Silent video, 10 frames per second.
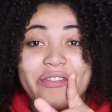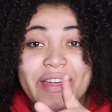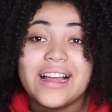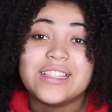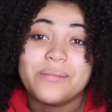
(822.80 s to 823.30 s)

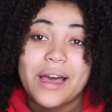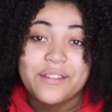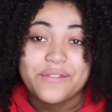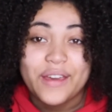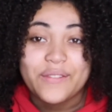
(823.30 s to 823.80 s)
That's
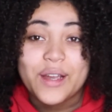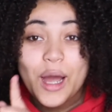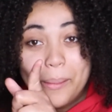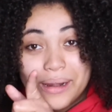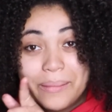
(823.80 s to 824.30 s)
my favorite.
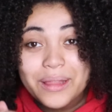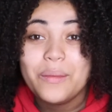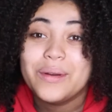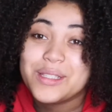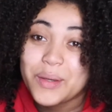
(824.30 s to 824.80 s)
Comment down
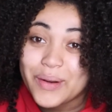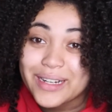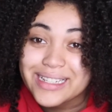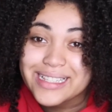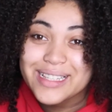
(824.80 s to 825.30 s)
below what's
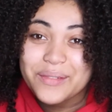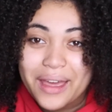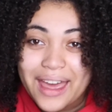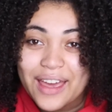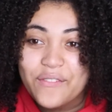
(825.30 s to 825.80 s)
yours,
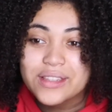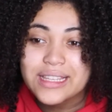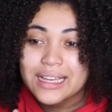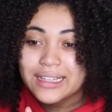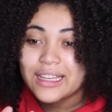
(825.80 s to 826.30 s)
okay? If it's
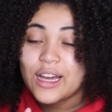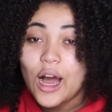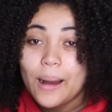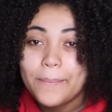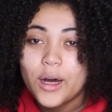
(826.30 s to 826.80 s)
like a, the
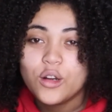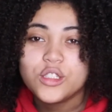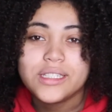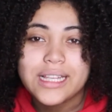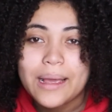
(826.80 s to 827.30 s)
combo,
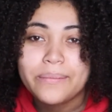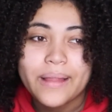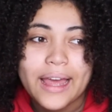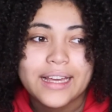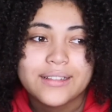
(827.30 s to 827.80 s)
just type
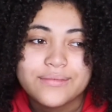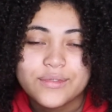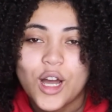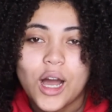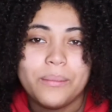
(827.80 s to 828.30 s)
like
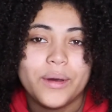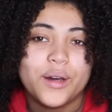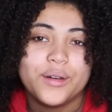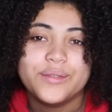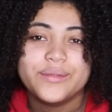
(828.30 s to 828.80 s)

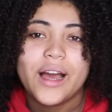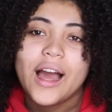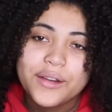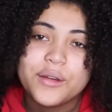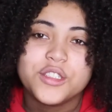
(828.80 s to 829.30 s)
combo.
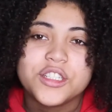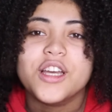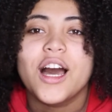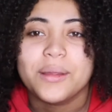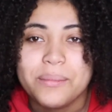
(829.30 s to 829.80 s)
I don't know what you're
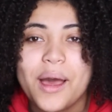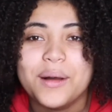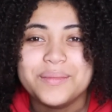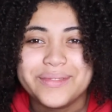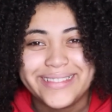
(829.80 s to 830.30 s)
talking about.